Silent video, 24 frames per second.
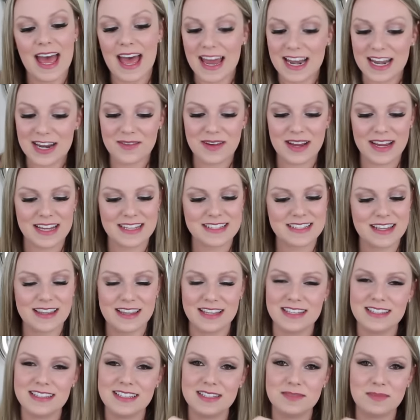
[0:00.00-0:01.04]
Anyways,
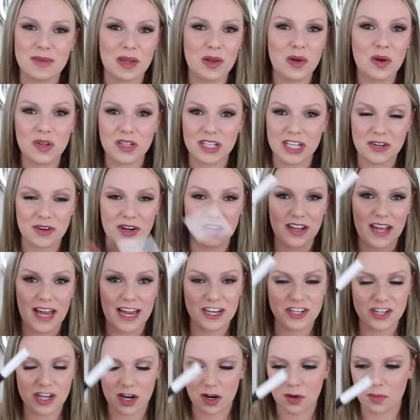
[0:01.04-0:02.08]
this is my holy grail
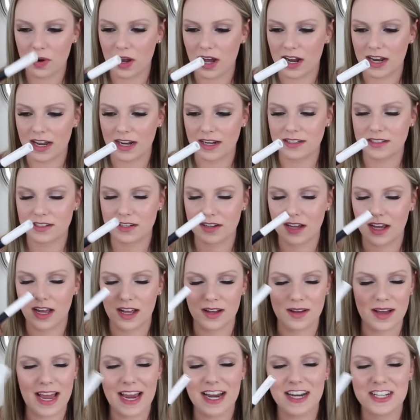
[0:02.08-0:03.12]
eyeshadow product,
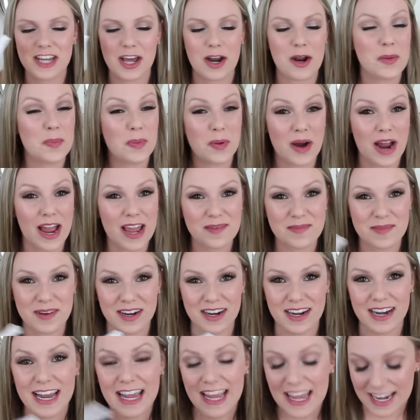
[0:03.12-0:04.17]
eyeshadow
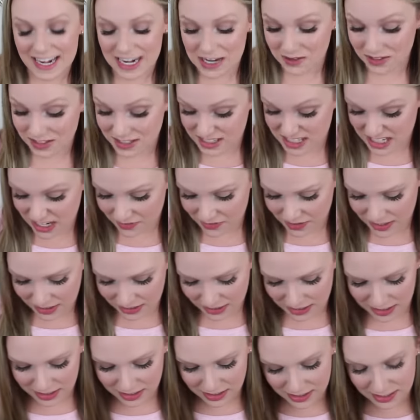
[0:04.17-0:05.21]
primer, and I will
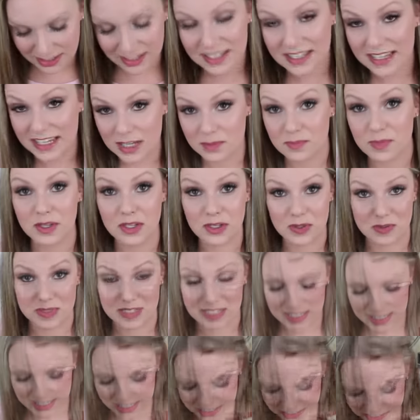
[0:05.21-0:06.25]
definitely keep
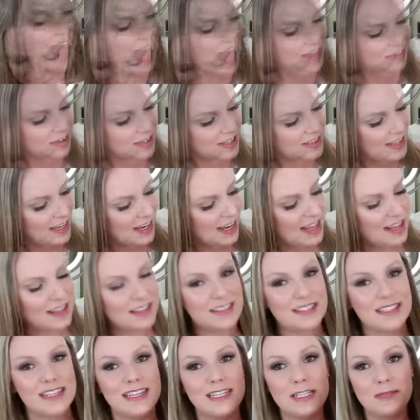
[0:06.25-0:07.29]
using it. Everything
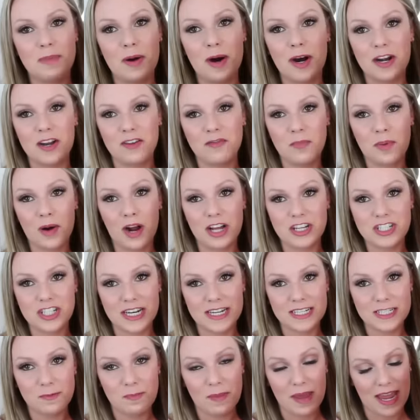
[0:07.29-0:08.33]
else is part of
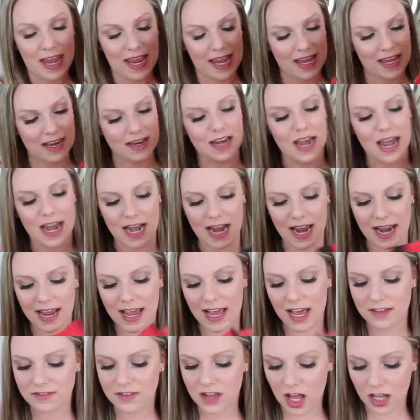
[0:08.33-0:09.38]
Project Pan, and I
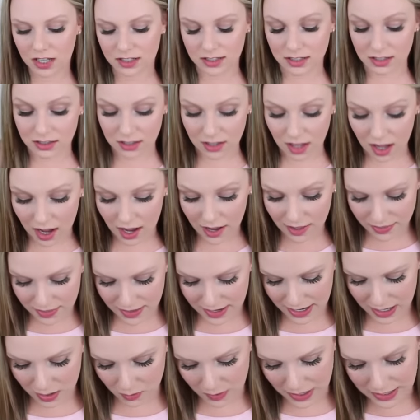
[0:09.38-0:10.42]
have a lot
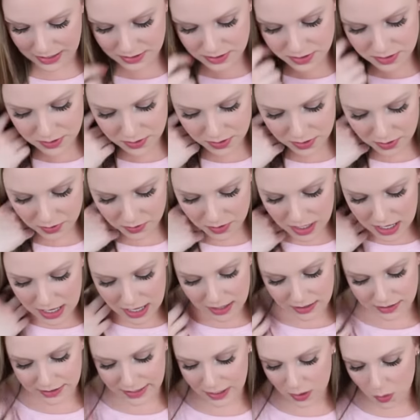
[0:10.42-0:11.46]
that I went through,
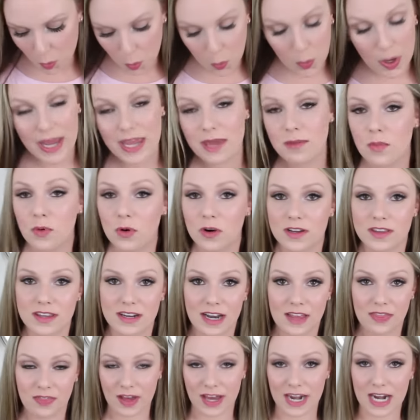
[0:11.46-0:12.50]
like way more than
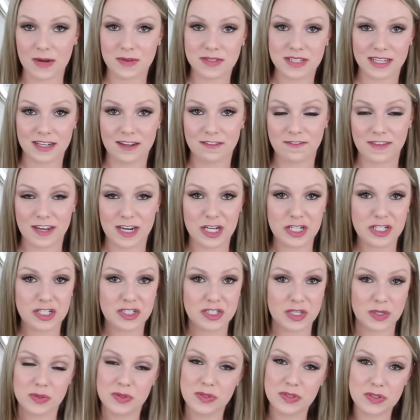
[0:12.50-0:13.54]
I thought I was gonna finish
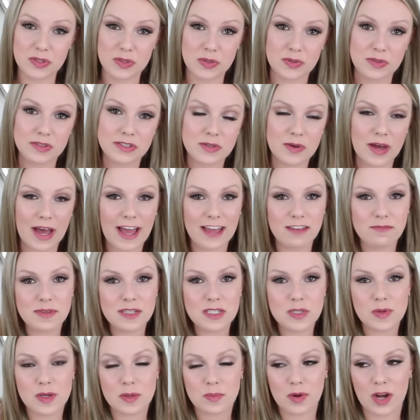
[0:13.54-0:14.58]
so soon. So I've
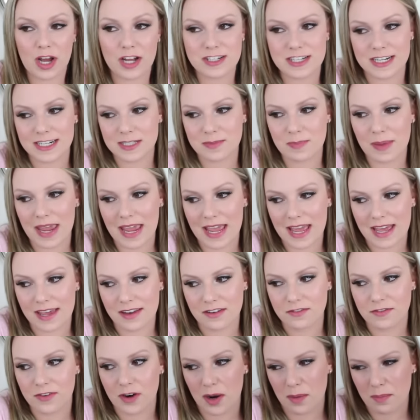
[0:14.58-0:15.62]
been doing Project
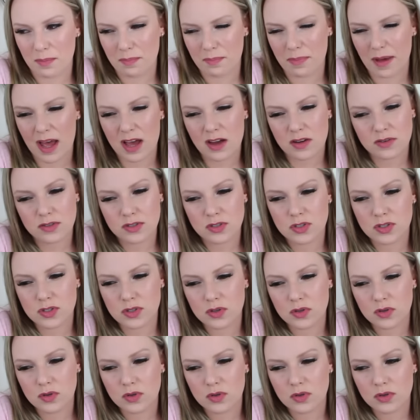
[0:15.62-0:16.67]
Pan for about
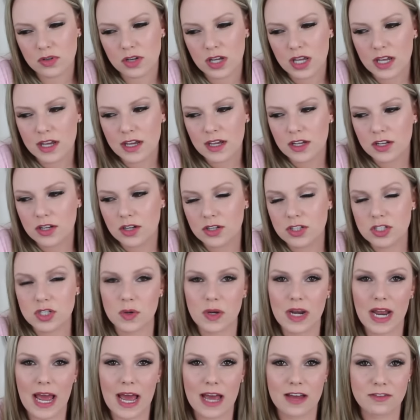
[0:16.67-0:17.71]
two
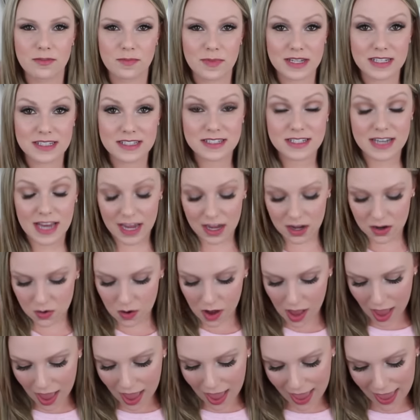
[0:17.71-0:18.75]
and a half months
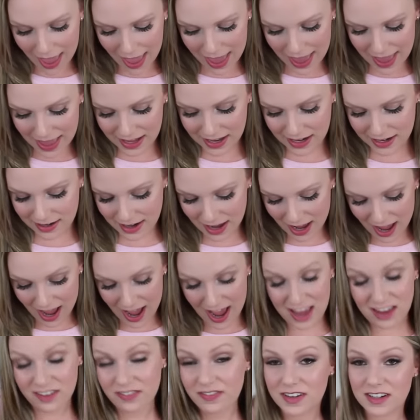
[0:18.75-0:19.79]
now, And
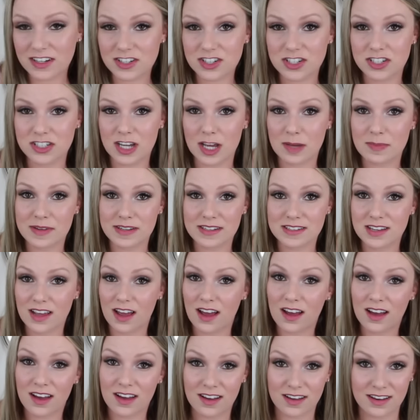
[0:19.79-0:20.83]
I finished up a
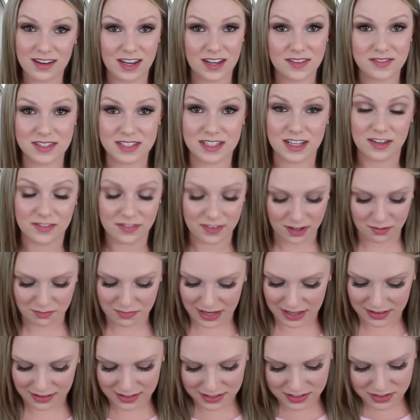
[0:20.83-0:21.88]
ton of stuff on
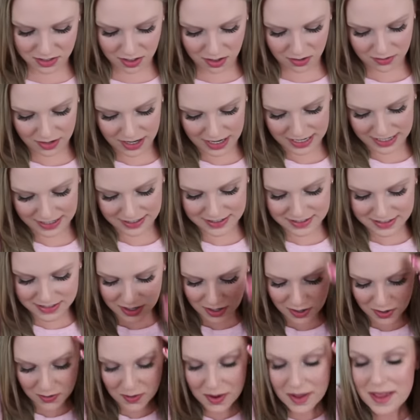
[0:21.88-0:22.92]
my list already,
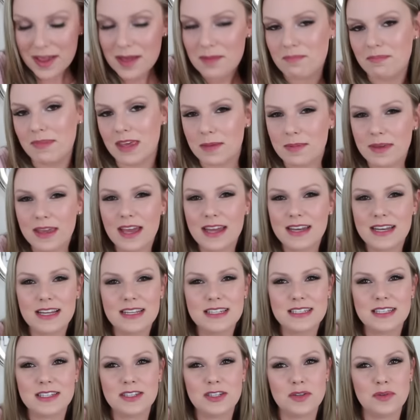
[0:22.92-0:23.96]
so maybe I
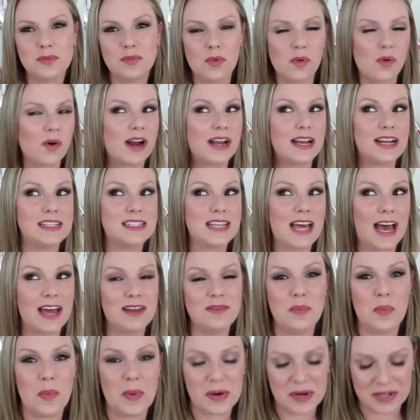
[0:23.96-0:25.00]
need to do more. I need to
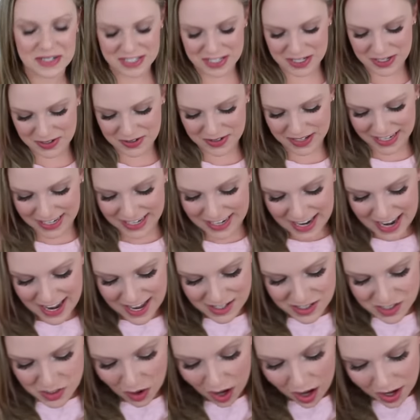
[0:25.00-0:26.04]
add more to it.
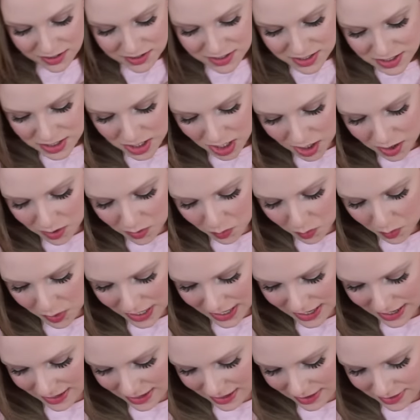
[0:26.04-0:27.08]
So I'll start
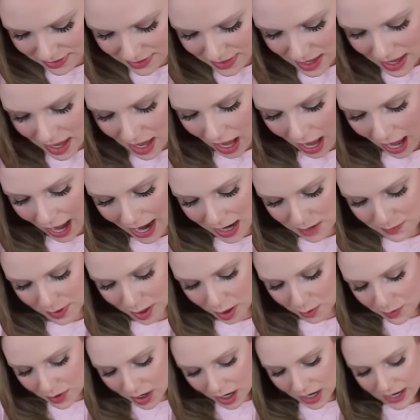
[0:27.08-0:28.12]
with
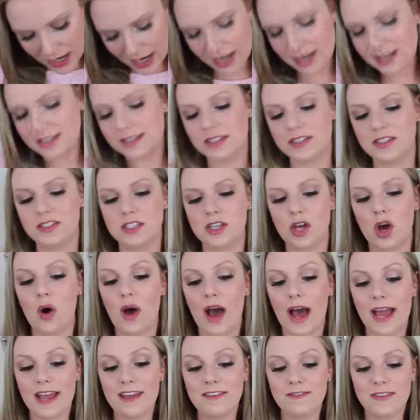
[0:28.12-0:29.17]
eyebrow products. So
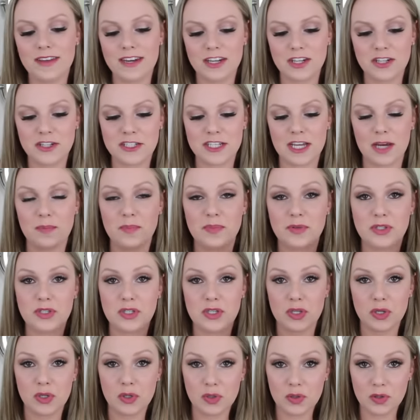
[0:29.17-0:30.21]
I finished up
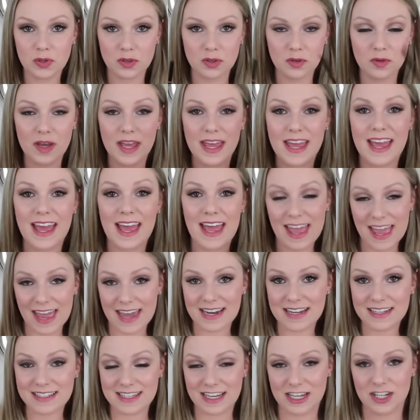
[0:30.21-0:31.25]
two
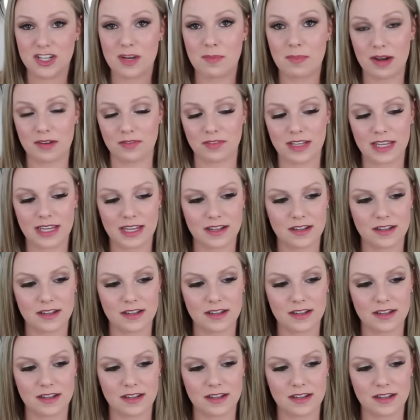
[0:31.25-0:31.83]
Anastasia Beverly